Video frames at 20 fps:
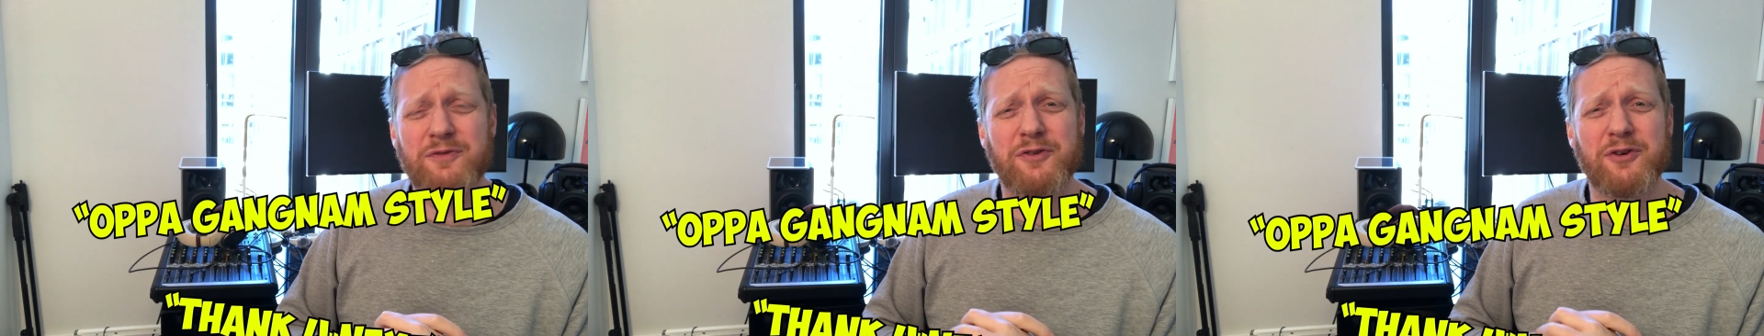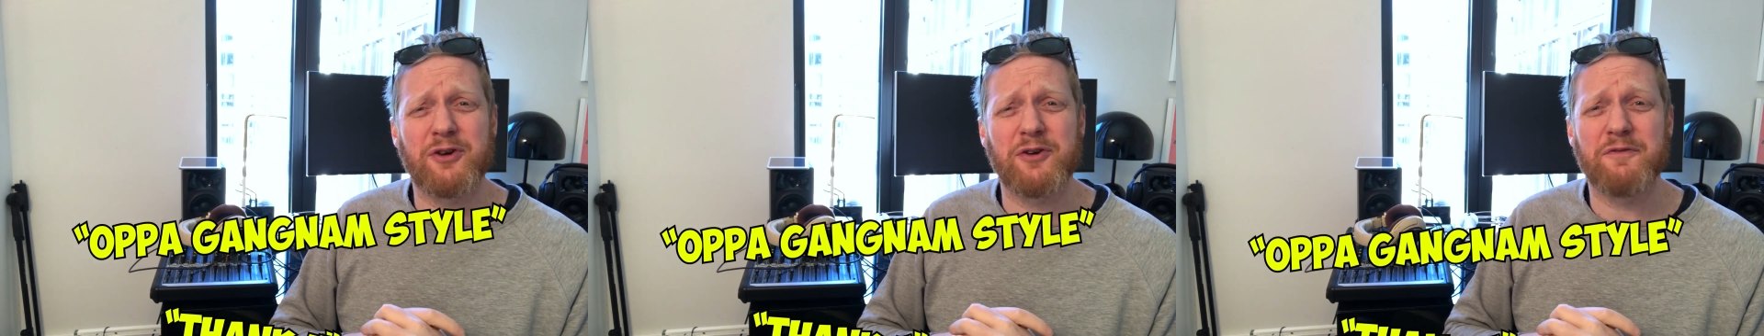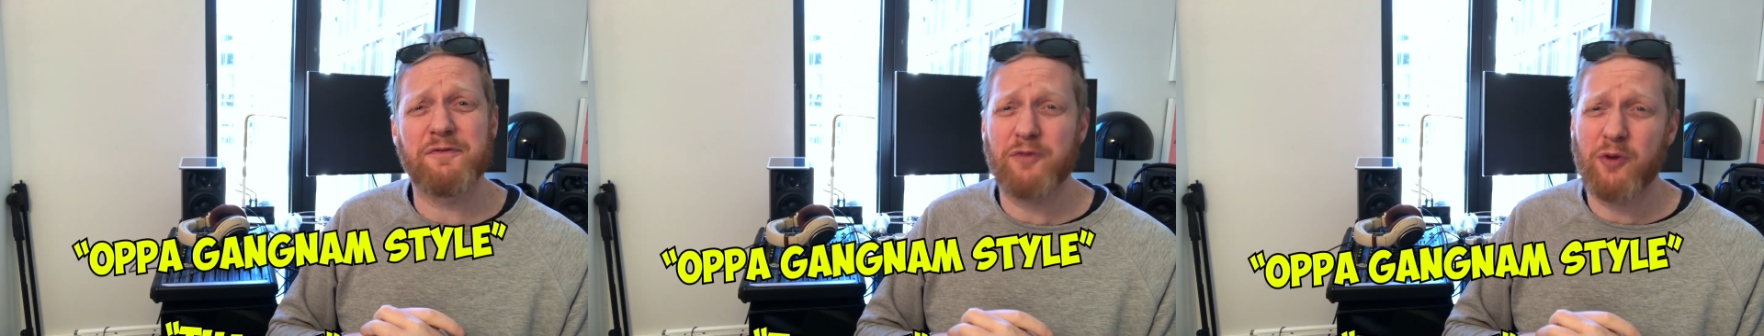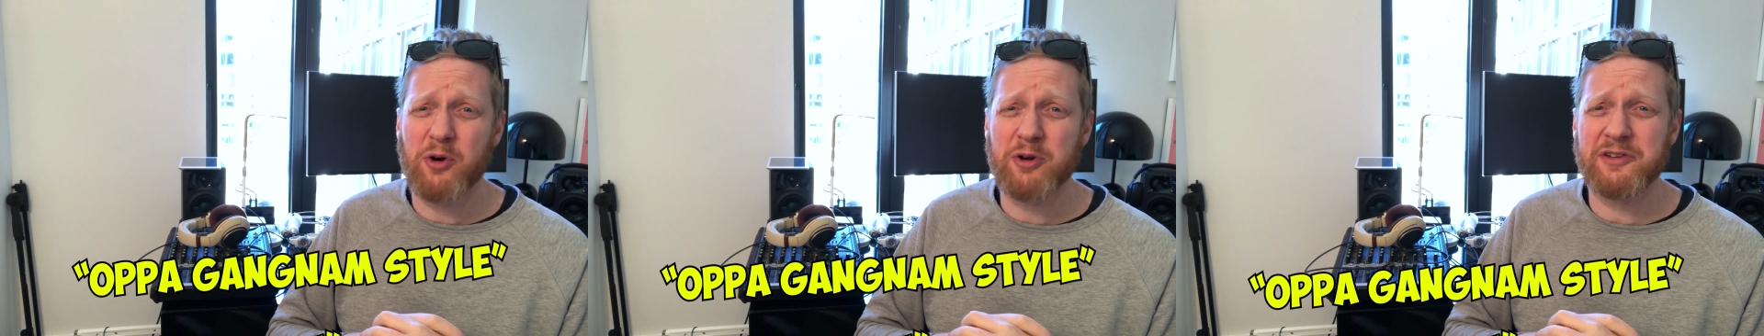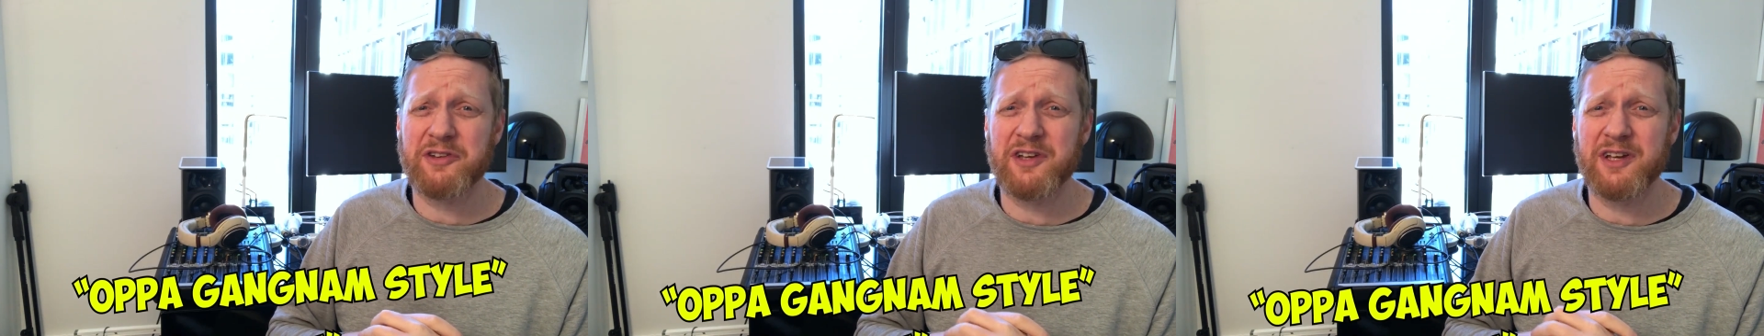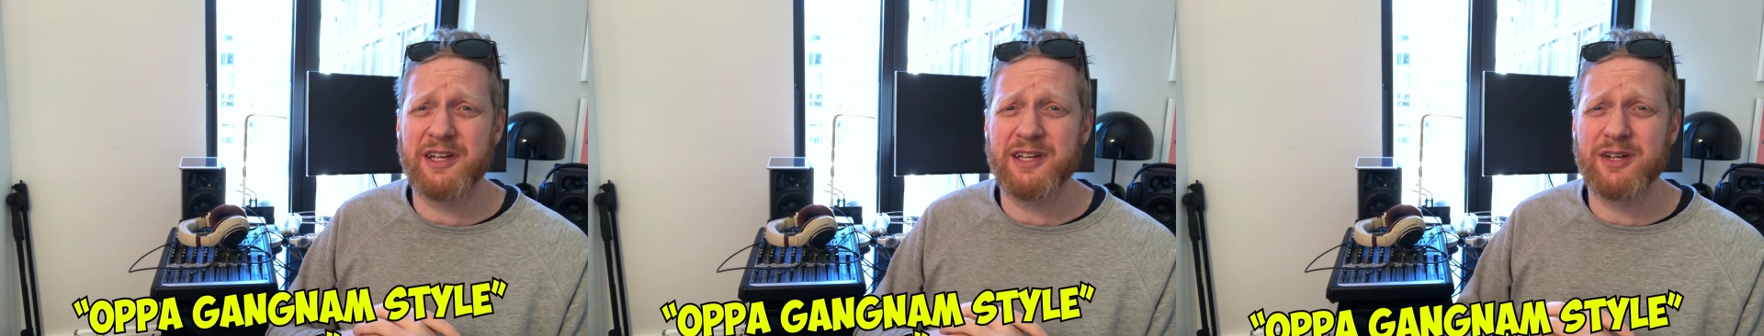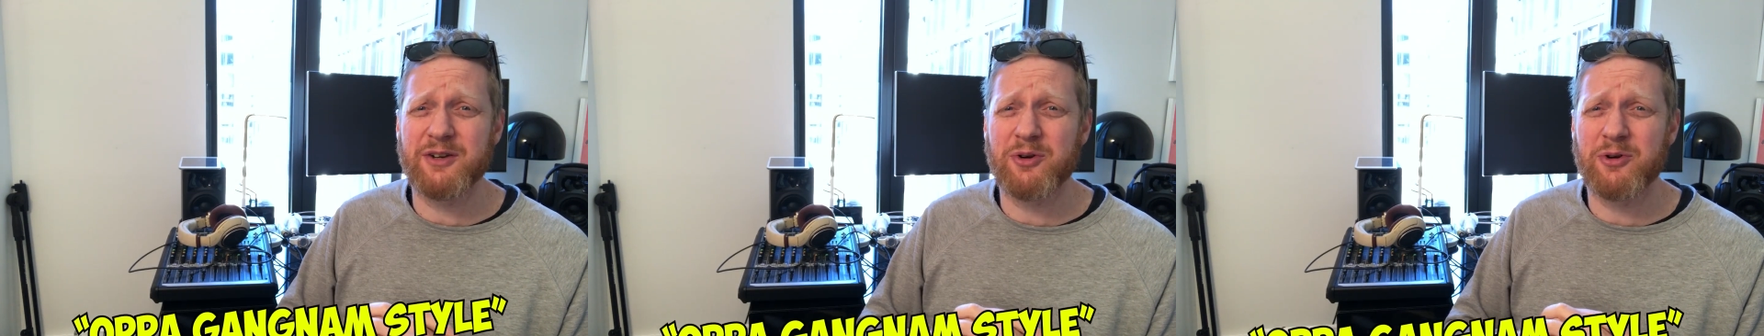for
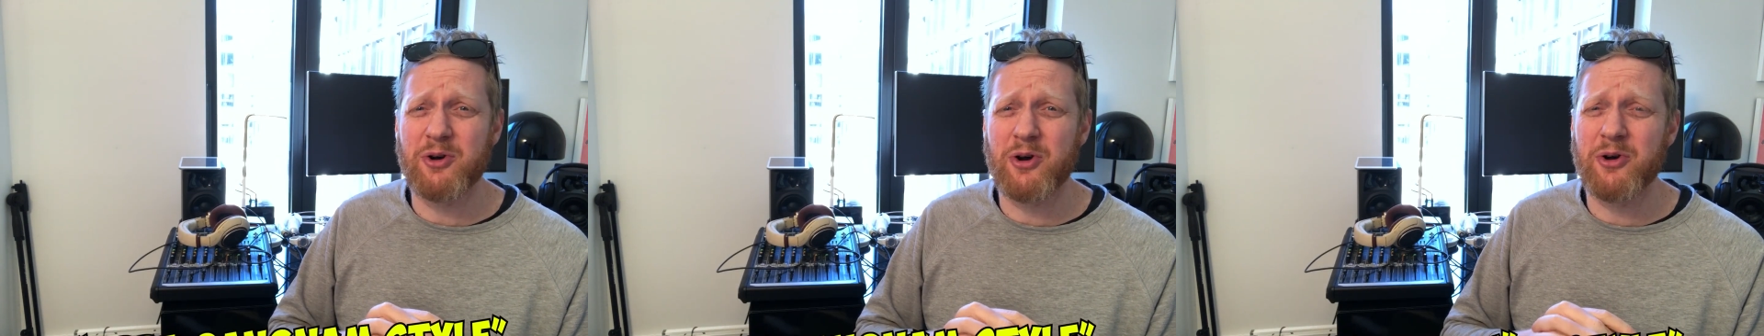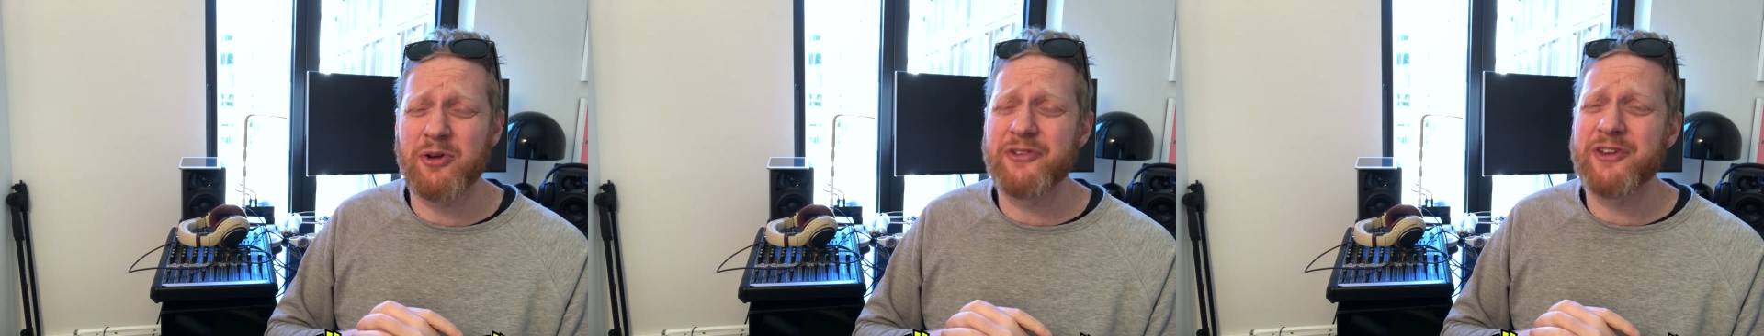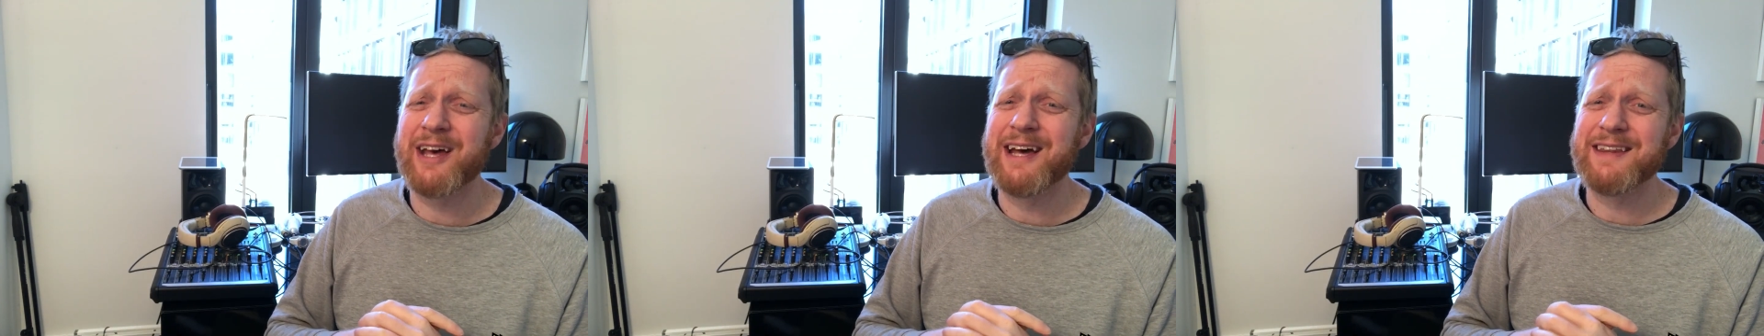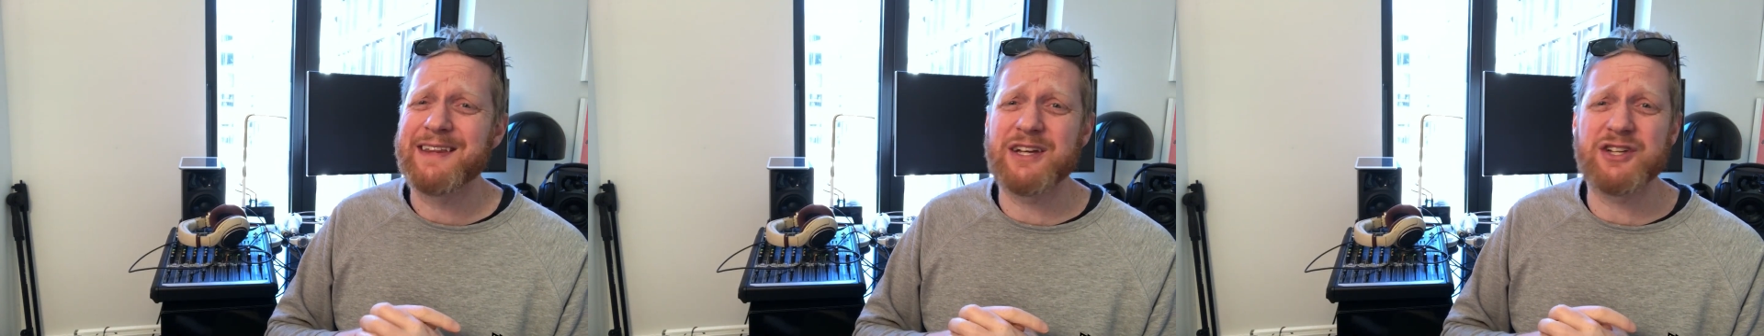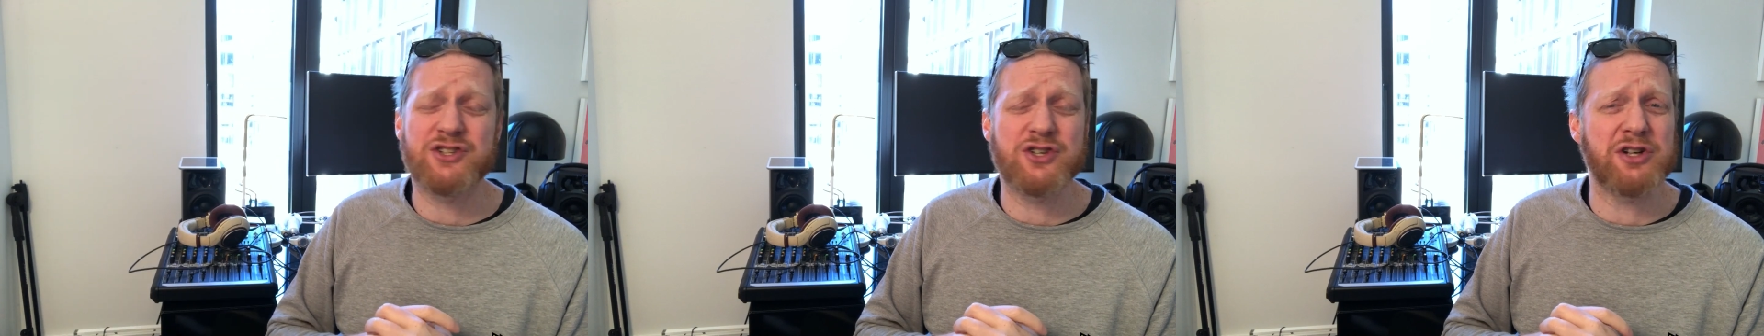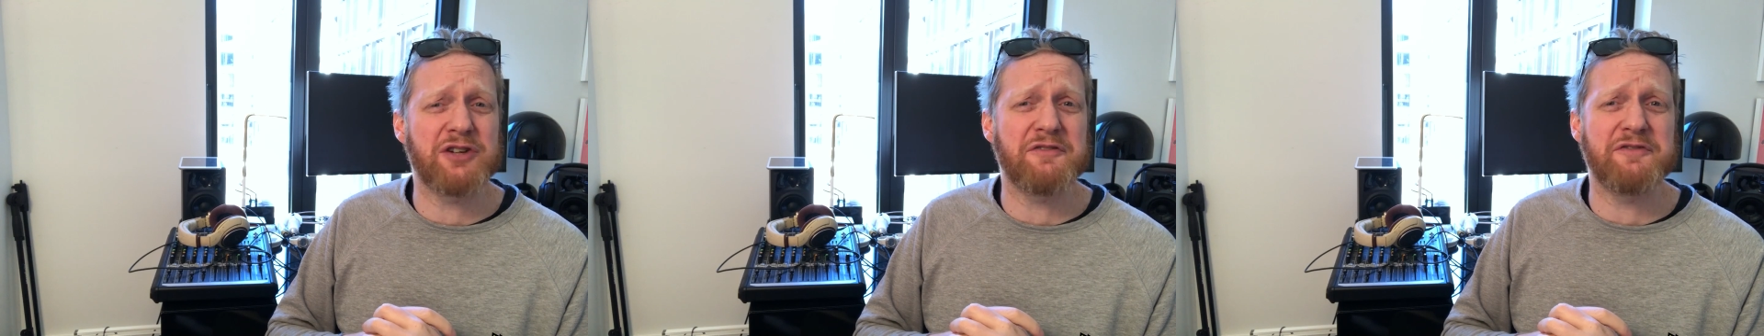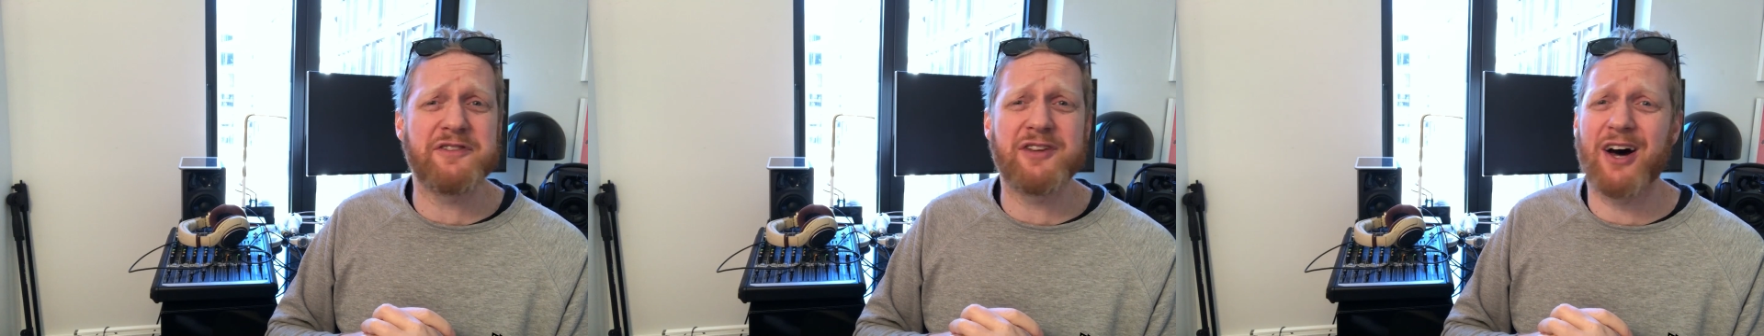14-year-olds, they
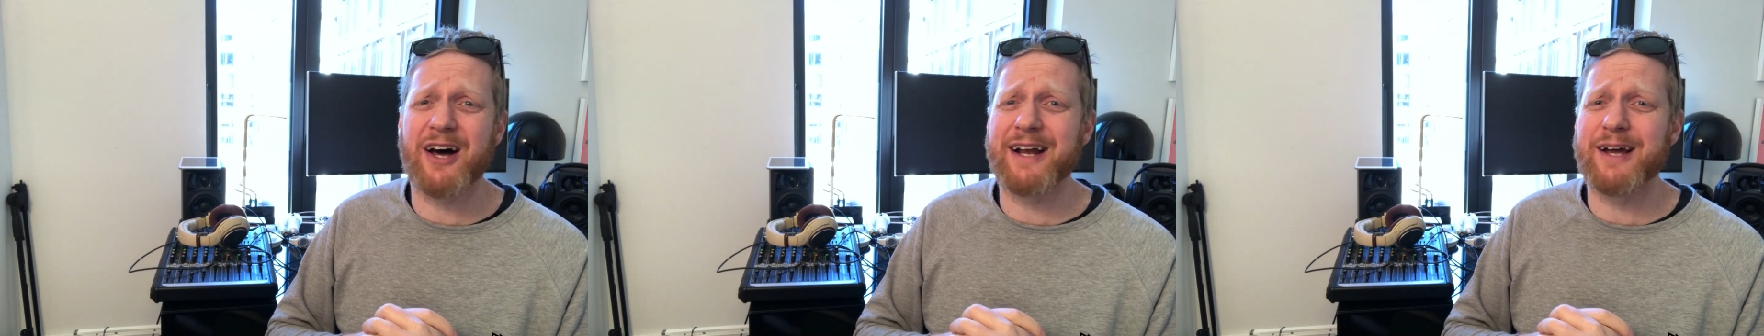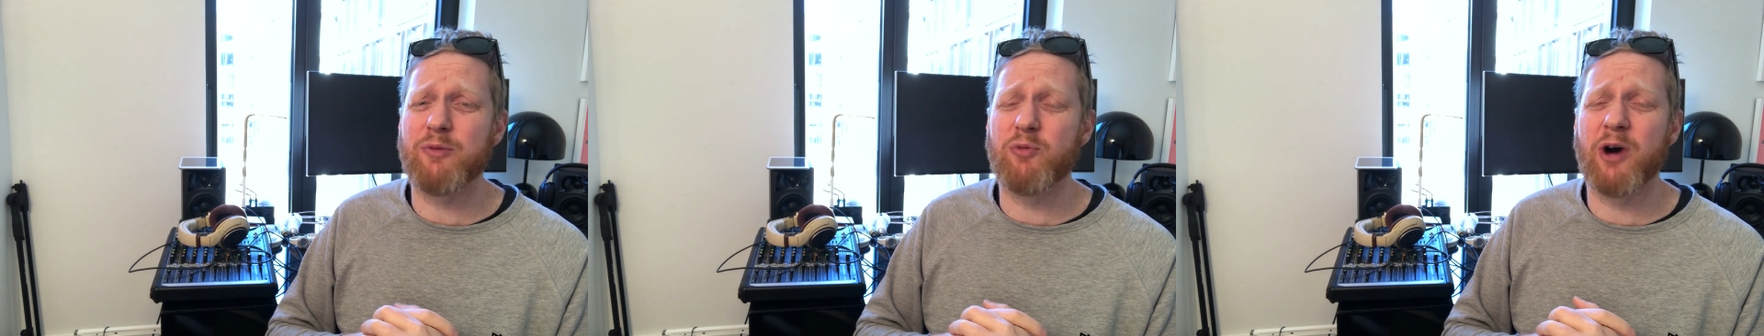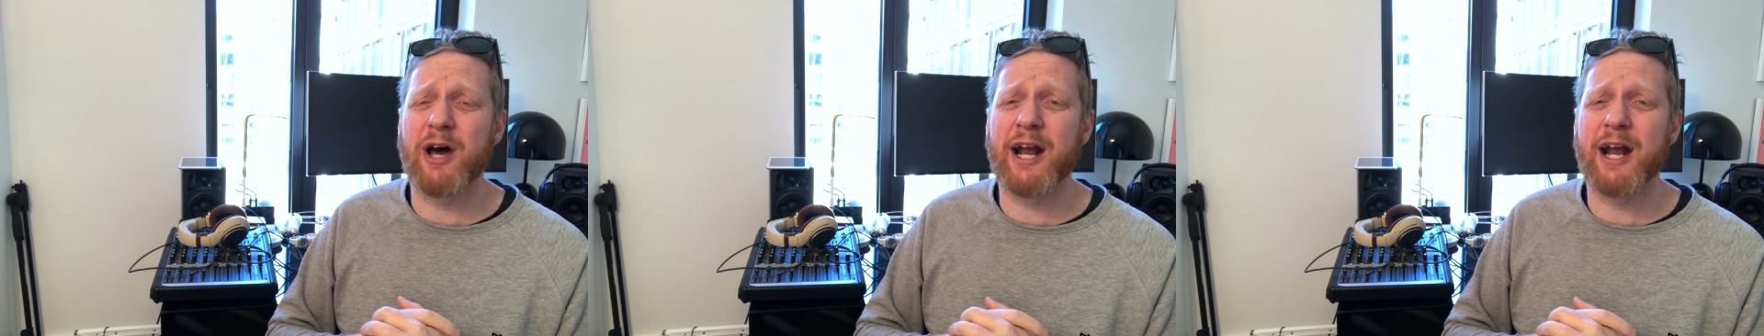should have done it